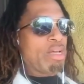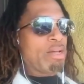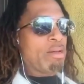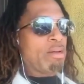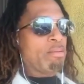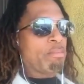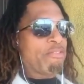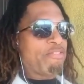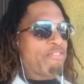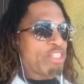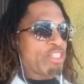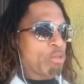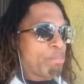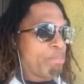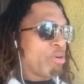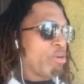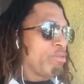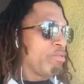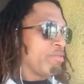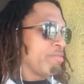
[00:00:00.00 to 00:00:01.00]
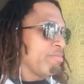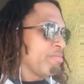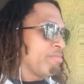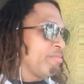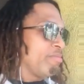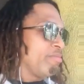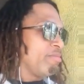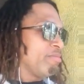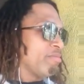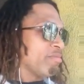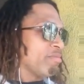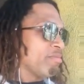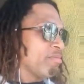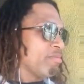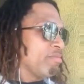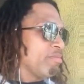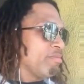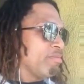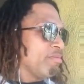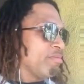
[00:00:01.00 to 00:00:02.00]
Professor Burton.
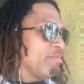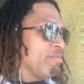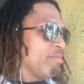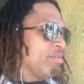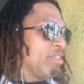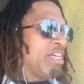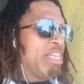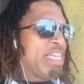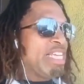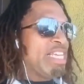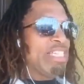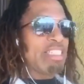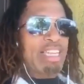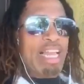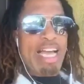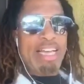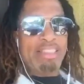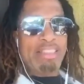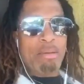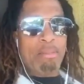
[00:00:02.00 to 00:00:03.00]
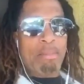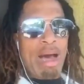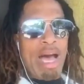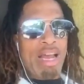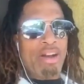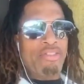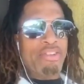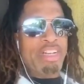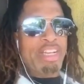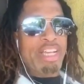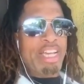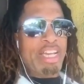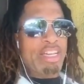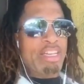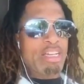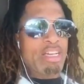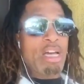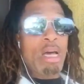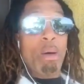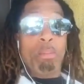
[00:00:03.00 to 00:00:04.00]
And he's like the modern day
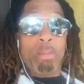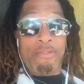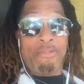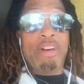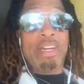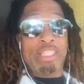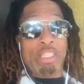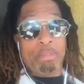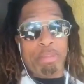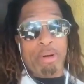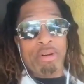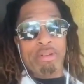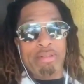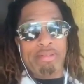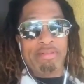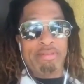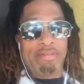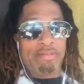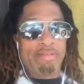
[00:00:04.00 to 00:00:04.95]
Professor Burton.